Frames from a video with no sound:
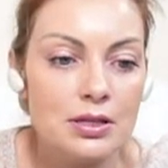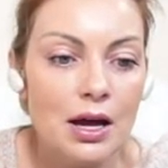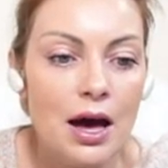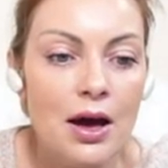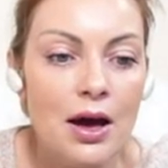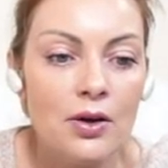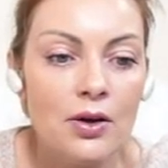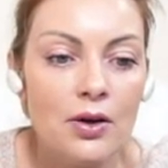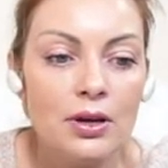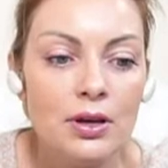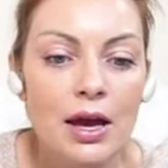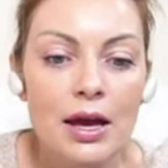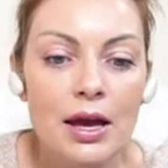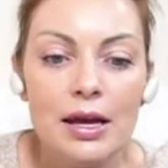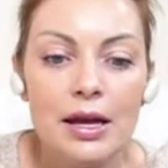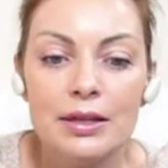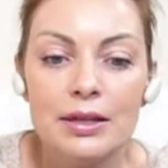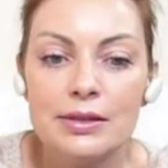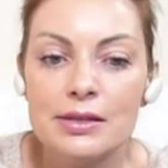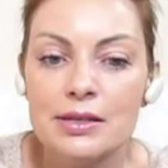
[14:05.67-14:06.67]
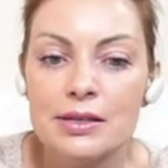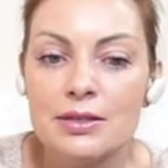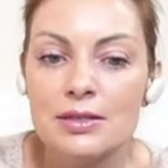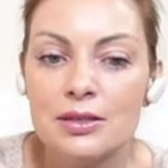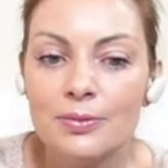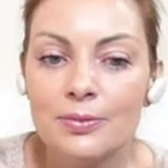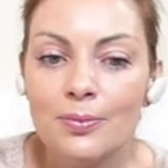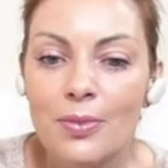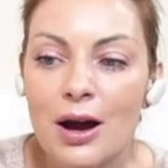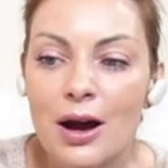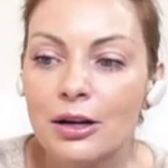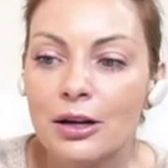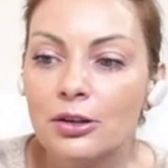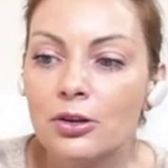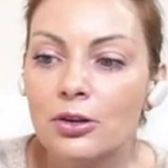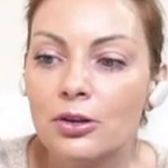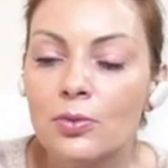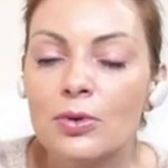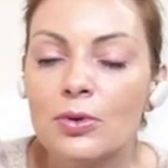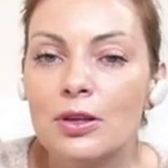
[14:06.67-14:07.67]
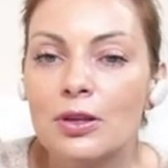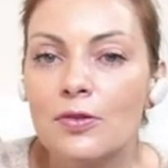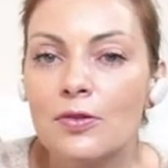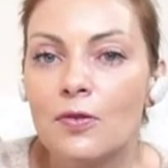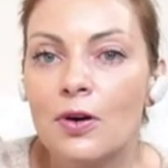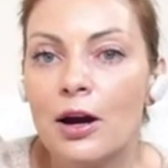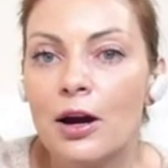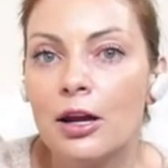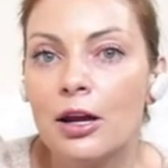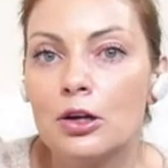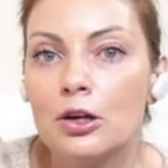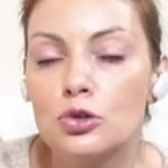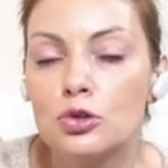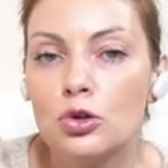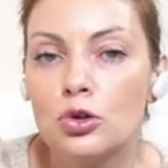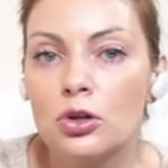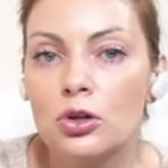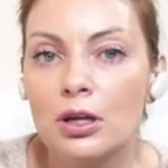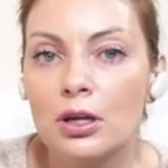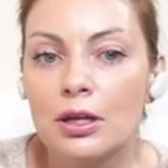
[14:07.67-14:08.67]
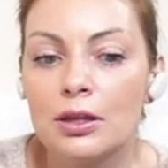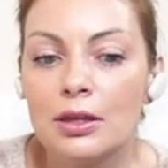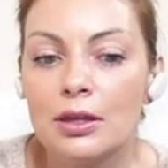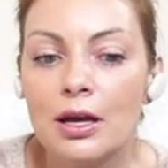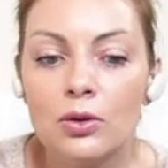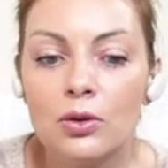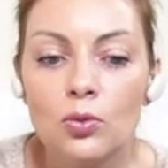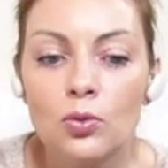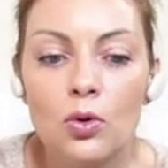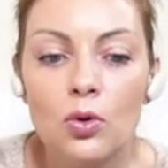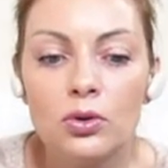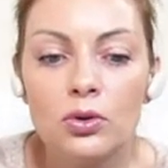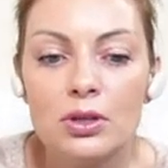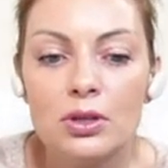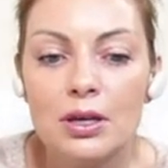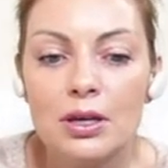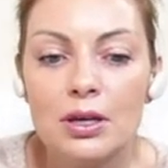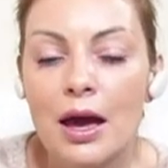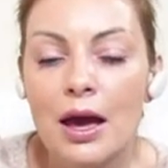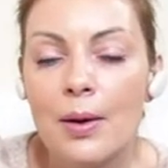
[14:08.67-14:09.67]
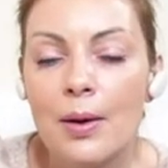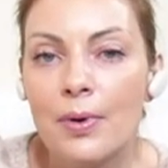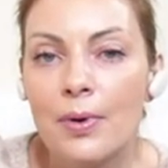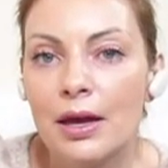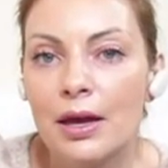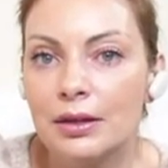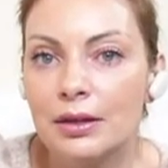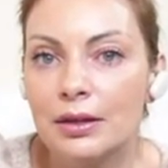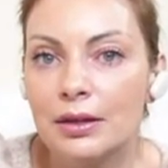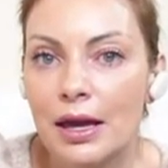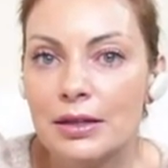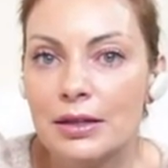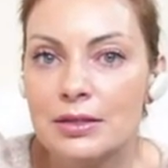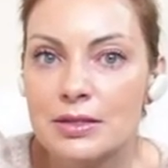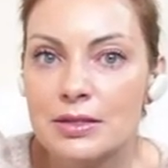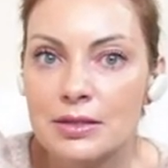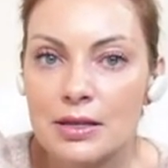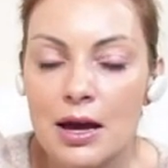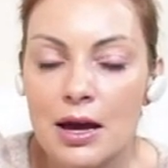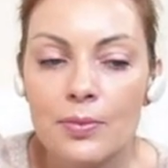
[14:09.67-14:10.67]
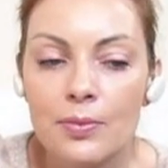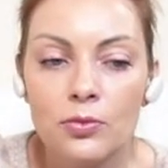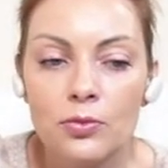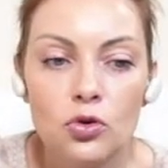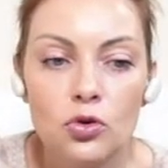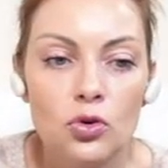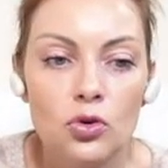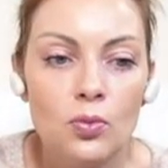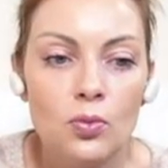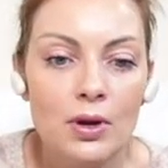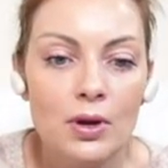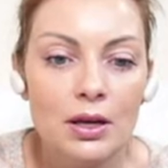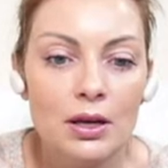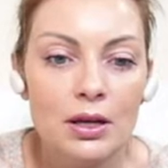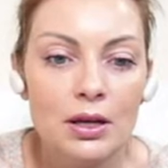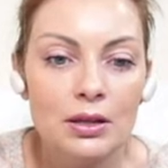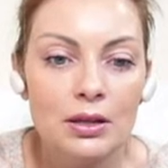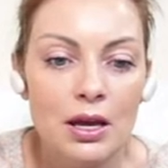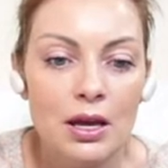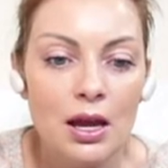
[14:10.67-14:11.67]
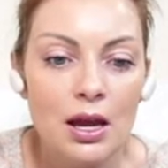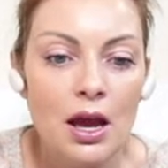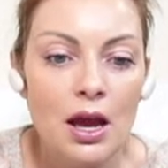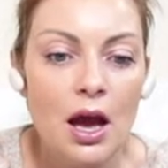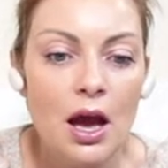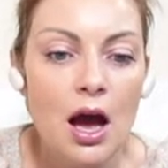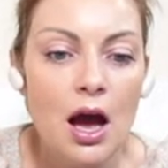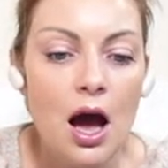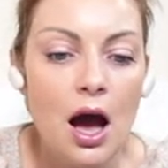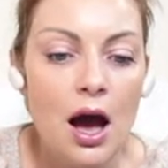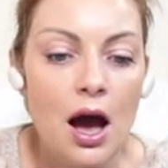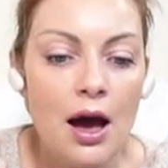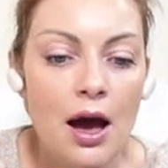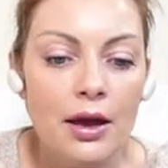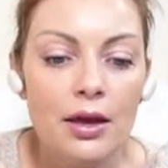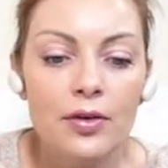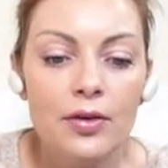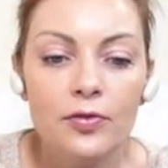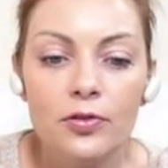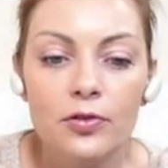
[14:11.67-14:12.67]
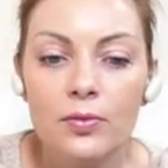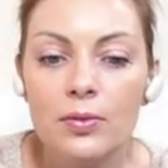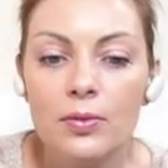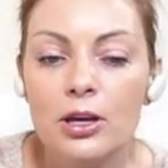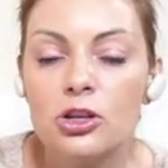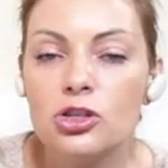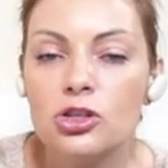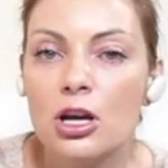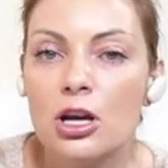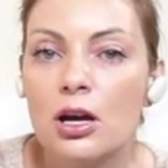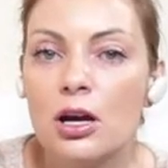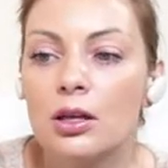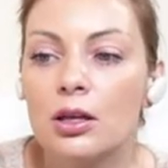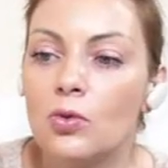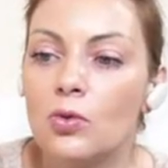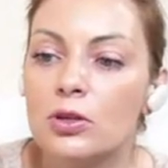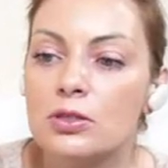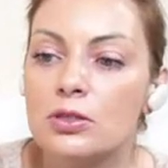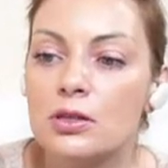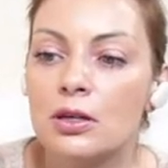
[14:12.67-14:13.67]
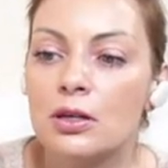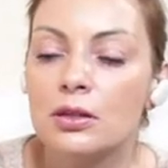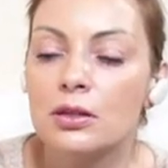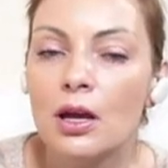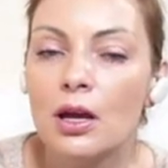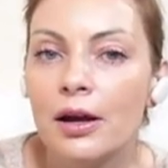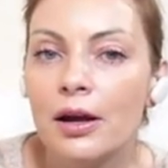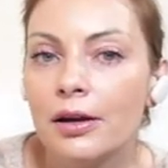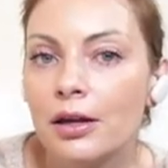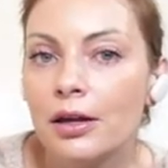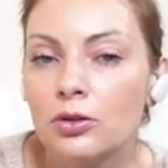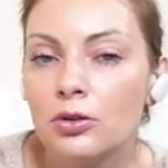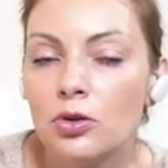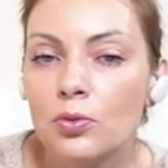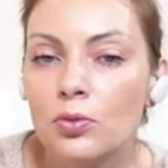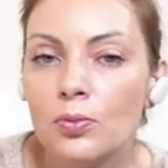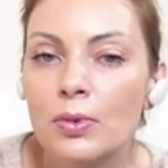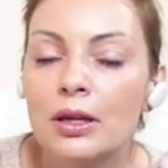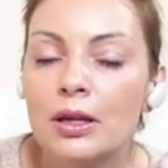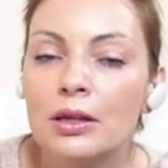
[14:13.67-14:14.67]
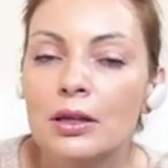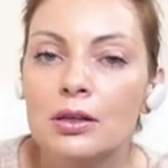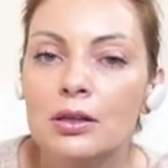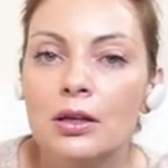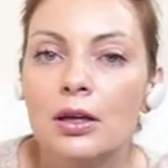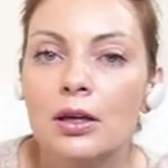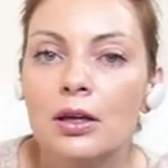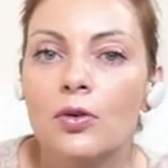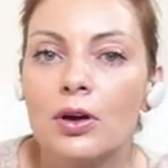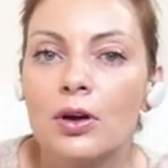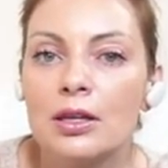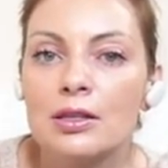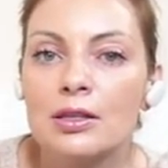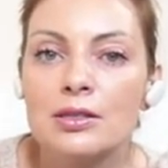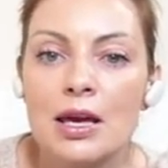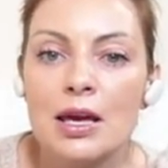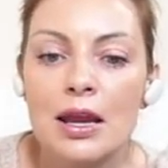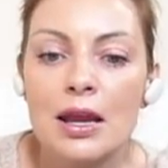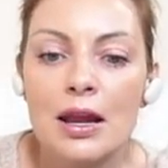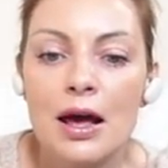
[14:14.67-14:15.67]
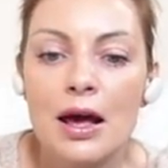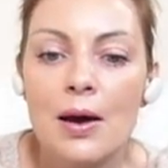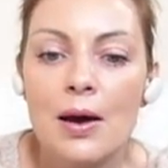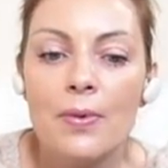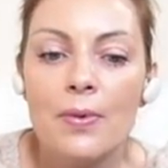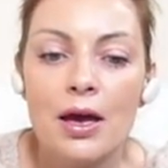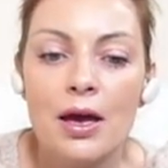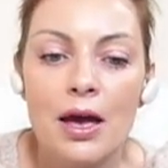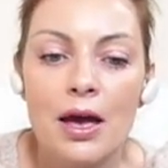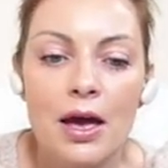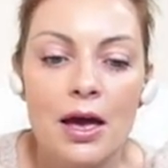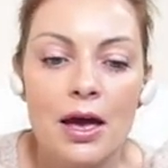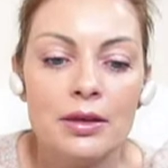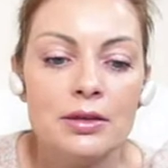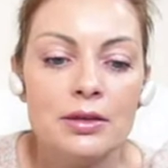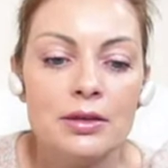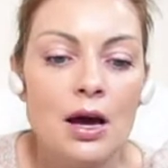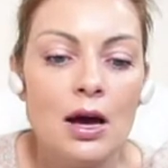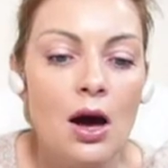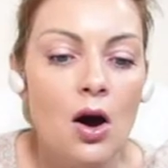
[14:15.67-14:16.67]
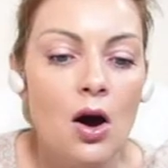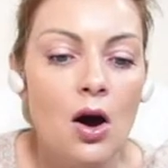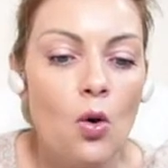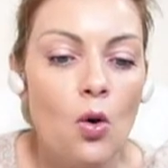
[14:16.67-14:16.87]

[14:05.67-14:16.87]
discount. It's a smart humidifier, so you can download the app and get some humidity uh, information. What's the target humidity? You can set it up, and